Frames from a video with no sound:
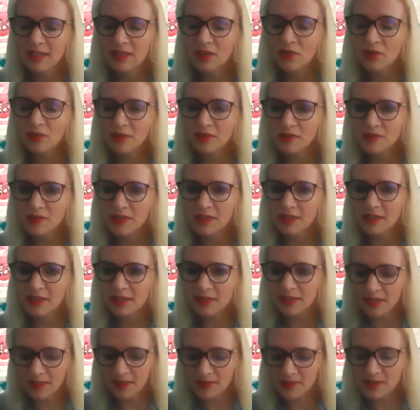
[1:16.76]
long
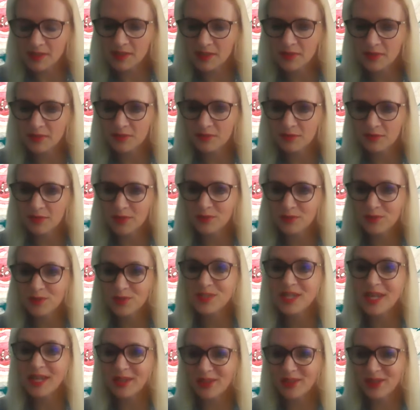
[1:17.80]
diagnosis of
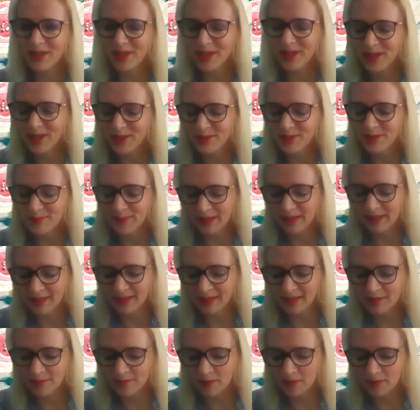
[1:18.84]
good health, I hope.
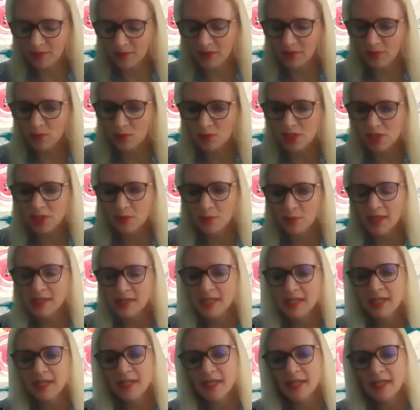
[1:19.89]
I'm very fortunate with
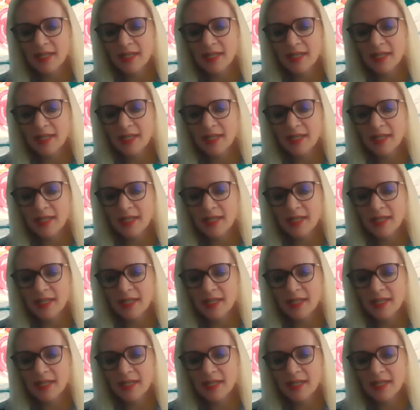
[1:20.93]
that.